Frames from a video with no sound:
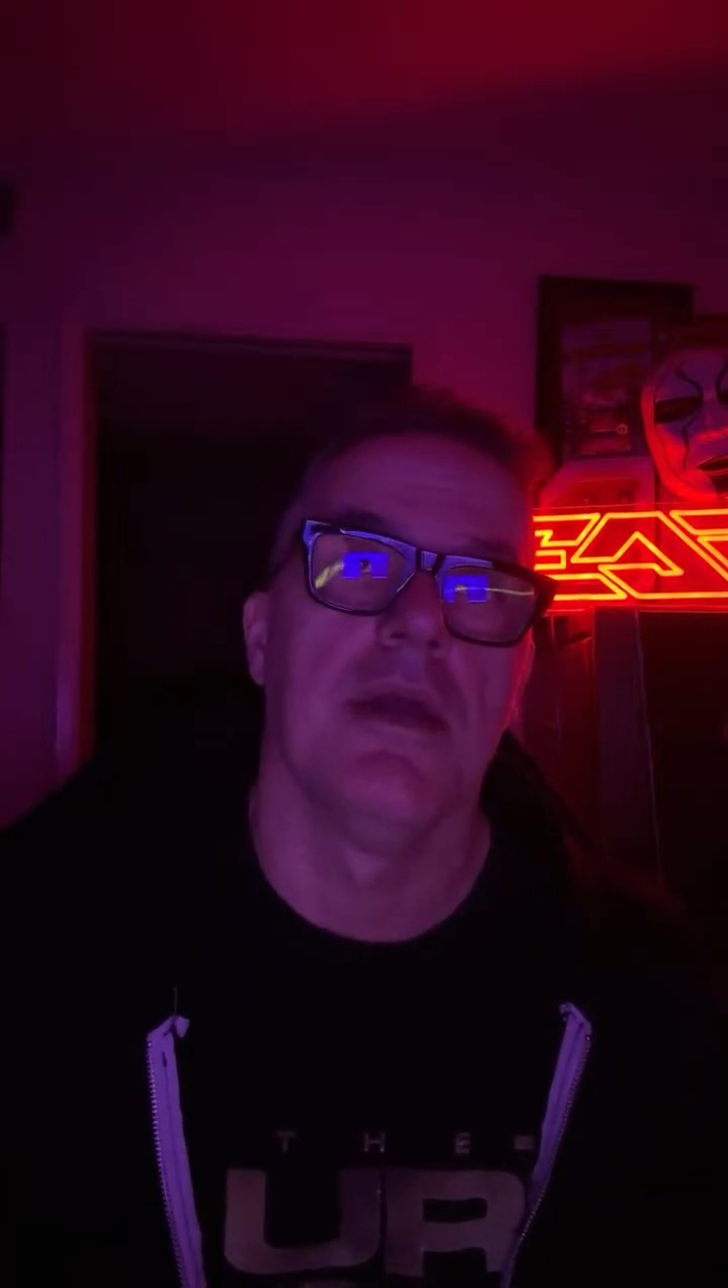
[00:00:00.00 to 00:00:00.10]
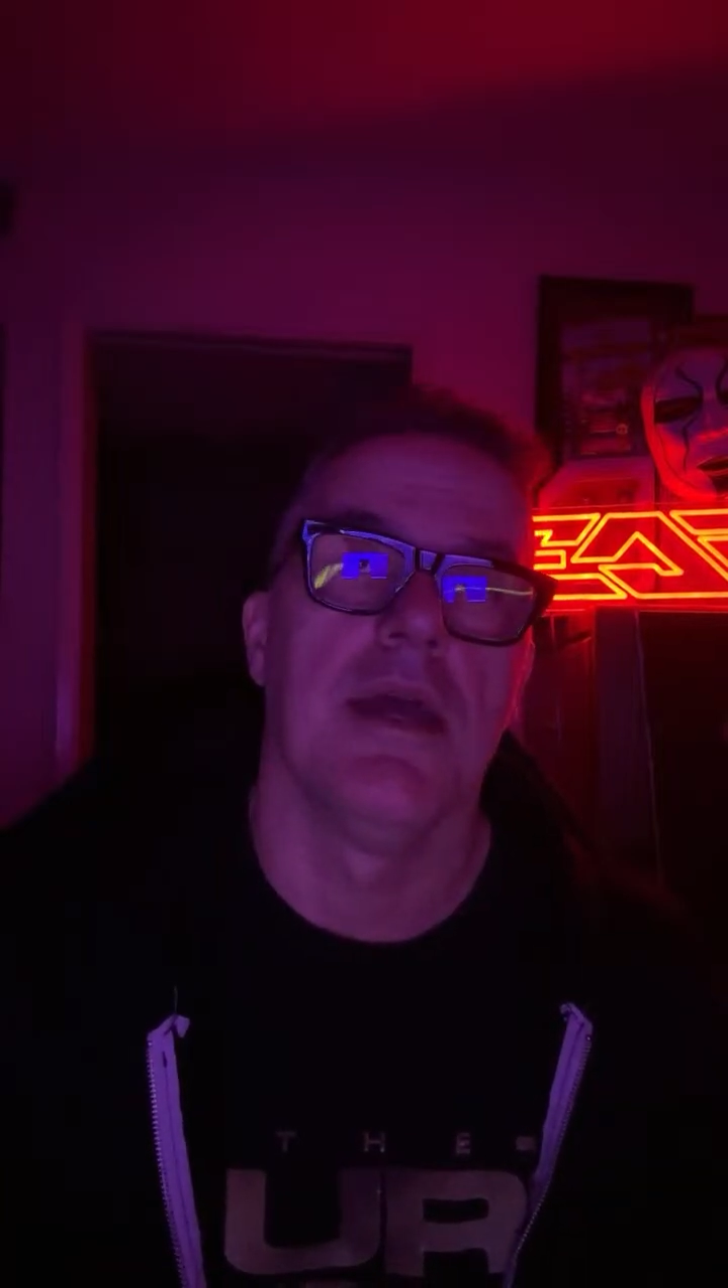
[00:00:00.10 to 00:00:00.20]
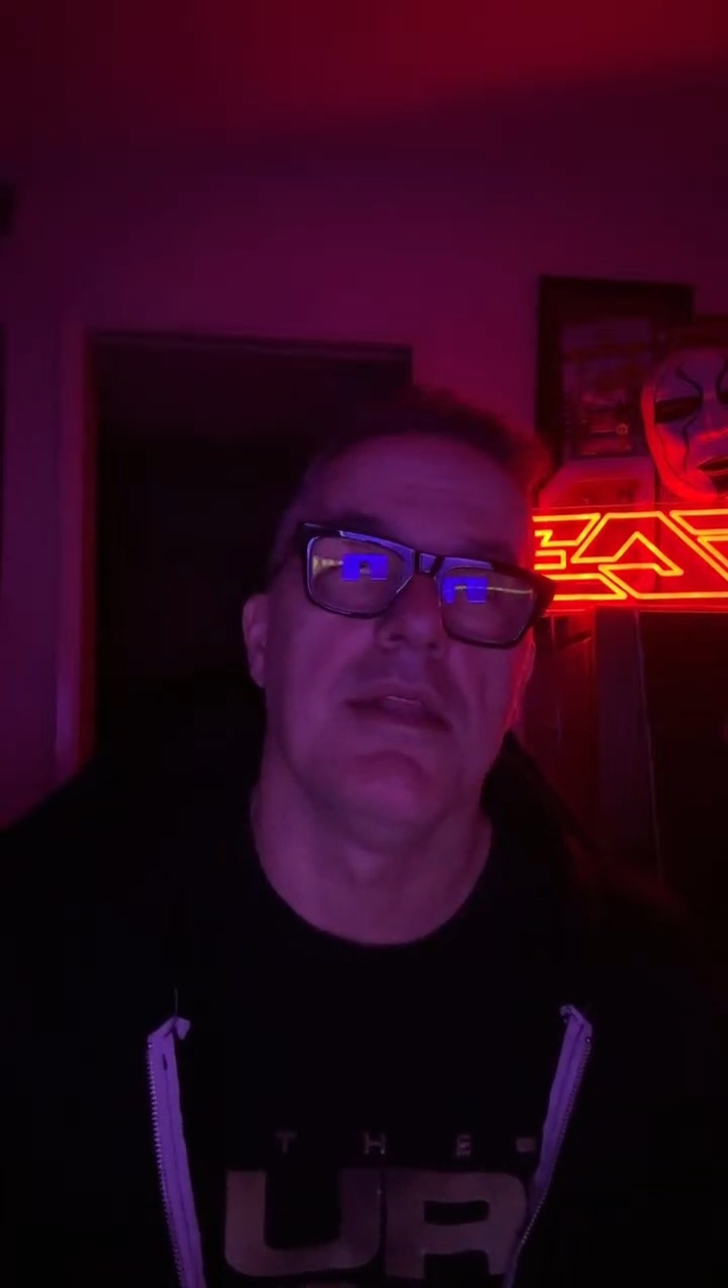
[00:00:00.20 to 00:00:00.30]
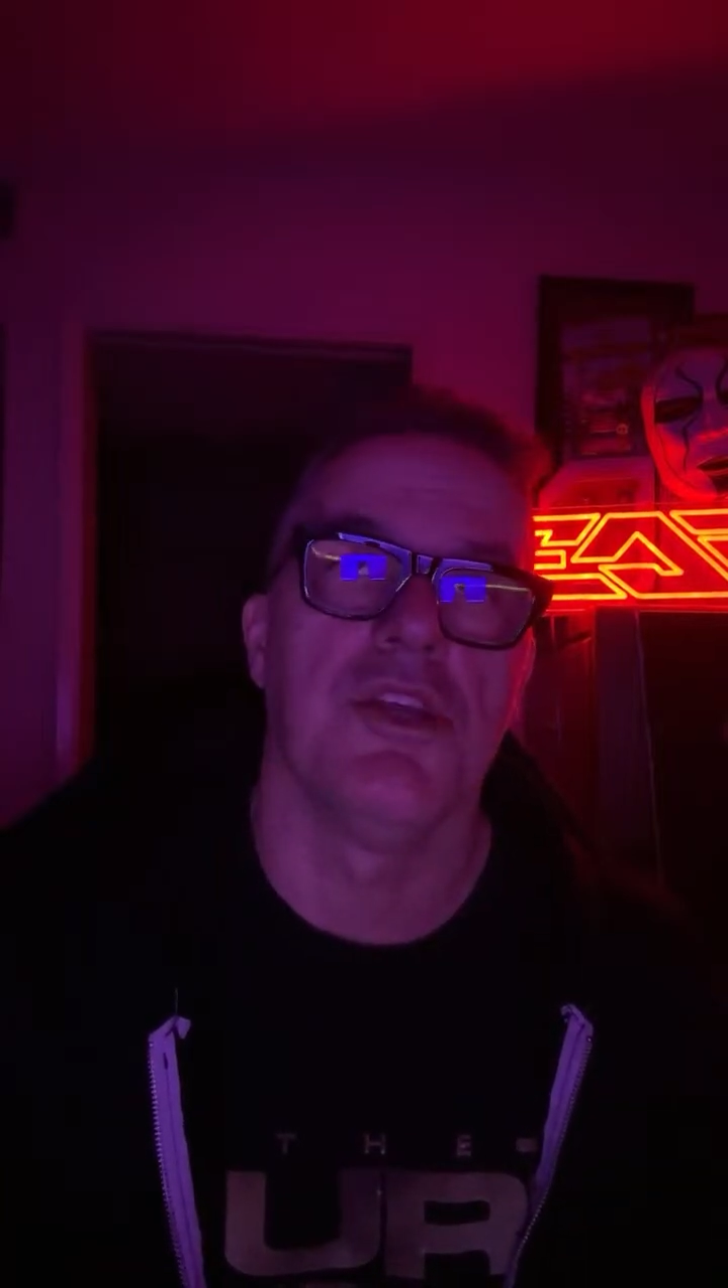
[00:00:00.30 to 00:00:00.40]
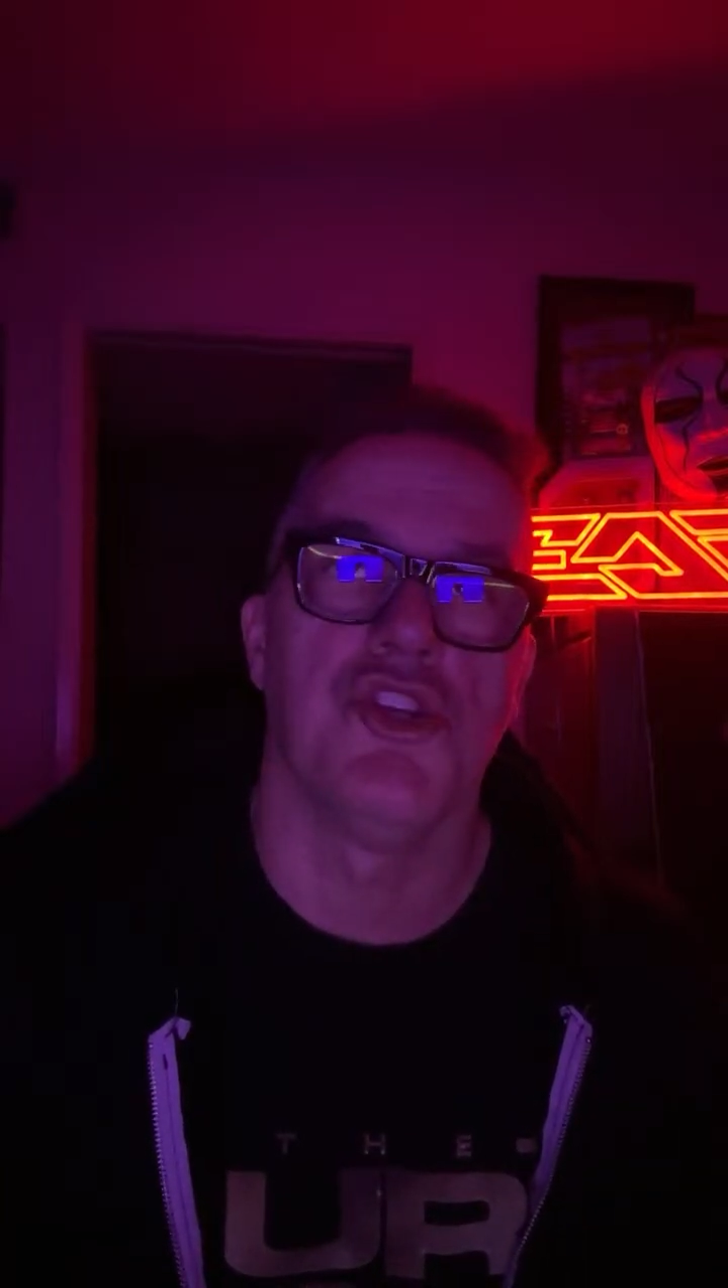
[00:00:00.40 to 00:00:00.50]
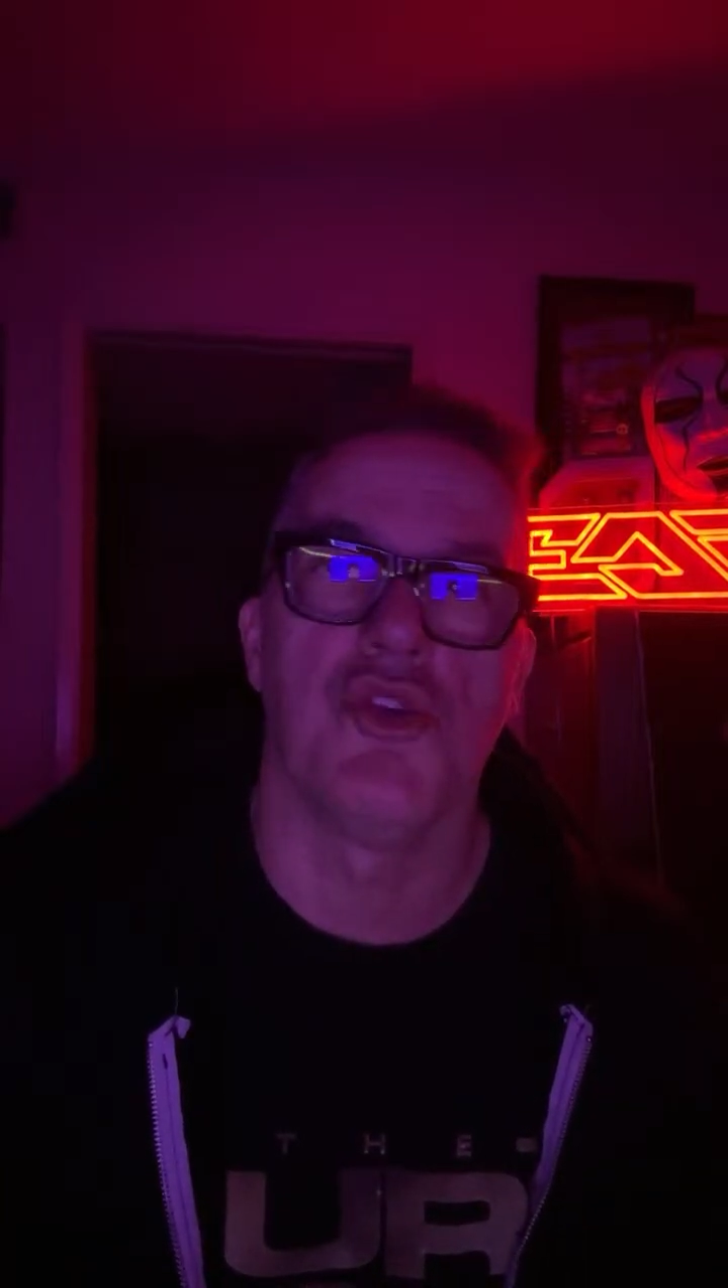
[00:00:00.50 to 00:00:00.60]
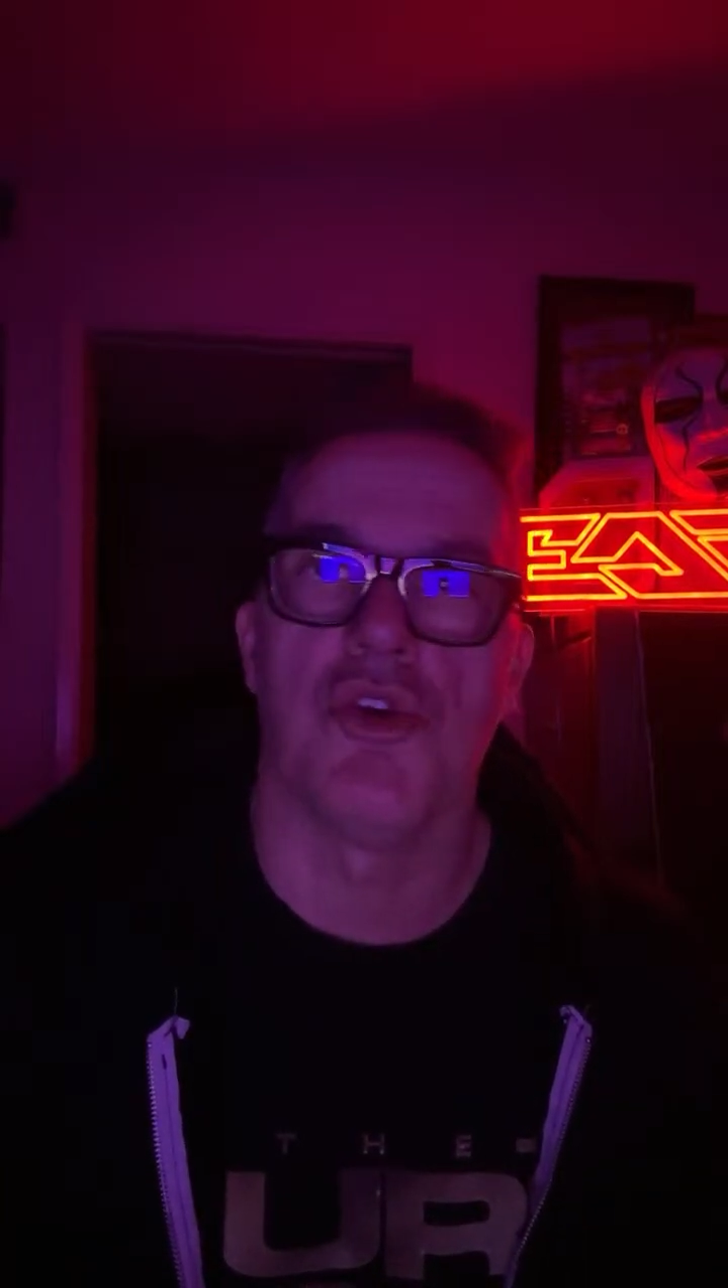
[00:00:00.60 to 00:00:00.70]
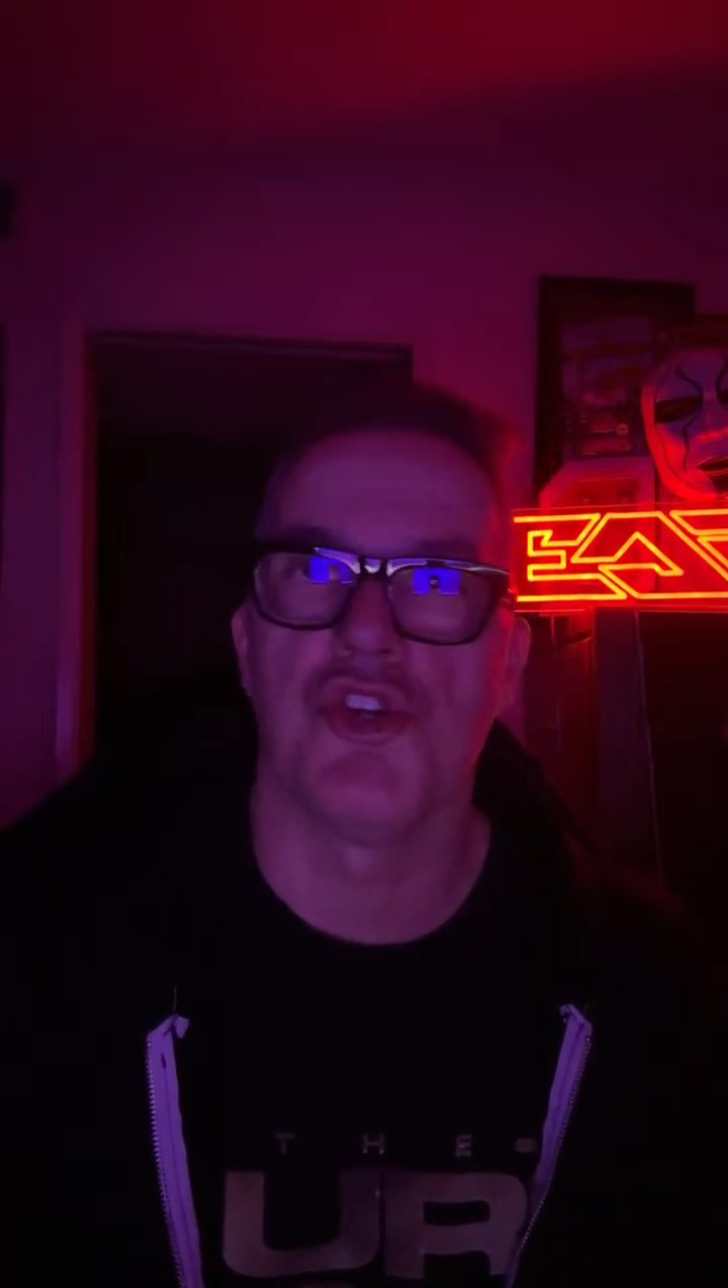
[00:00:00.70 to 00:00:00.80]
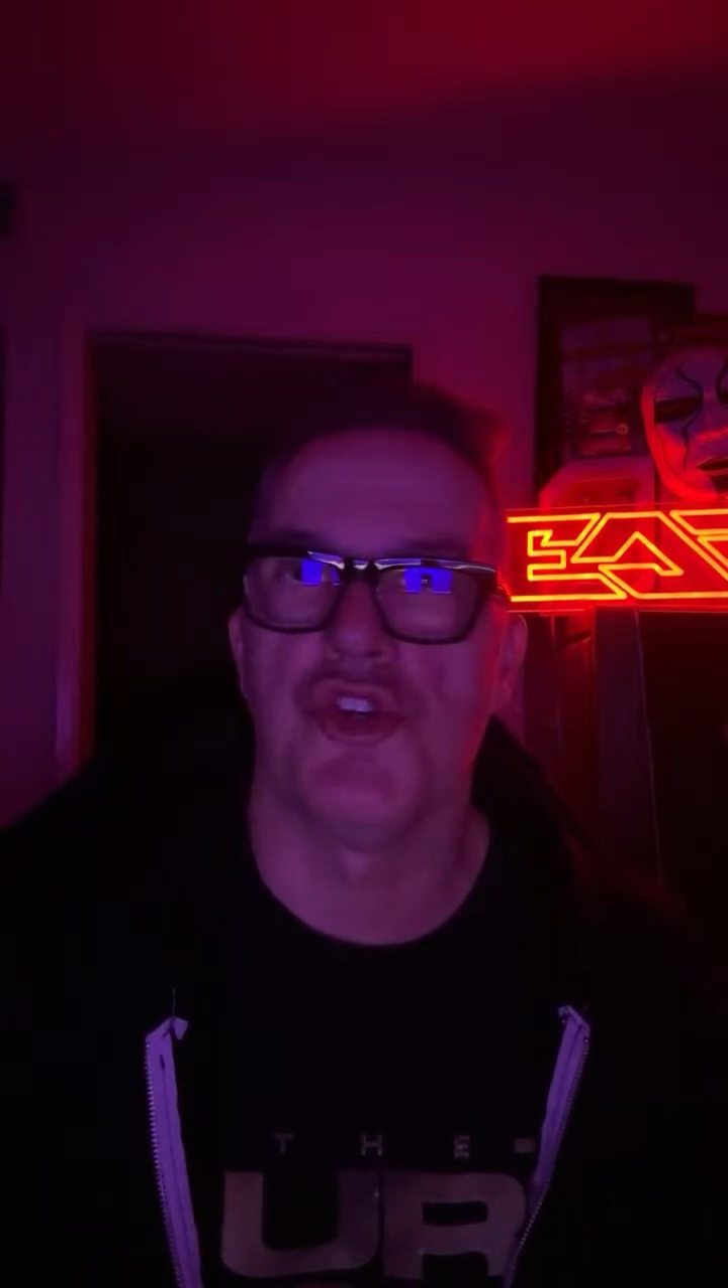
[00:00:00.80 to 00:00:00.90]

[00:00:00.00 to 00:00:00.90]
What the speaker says: and then George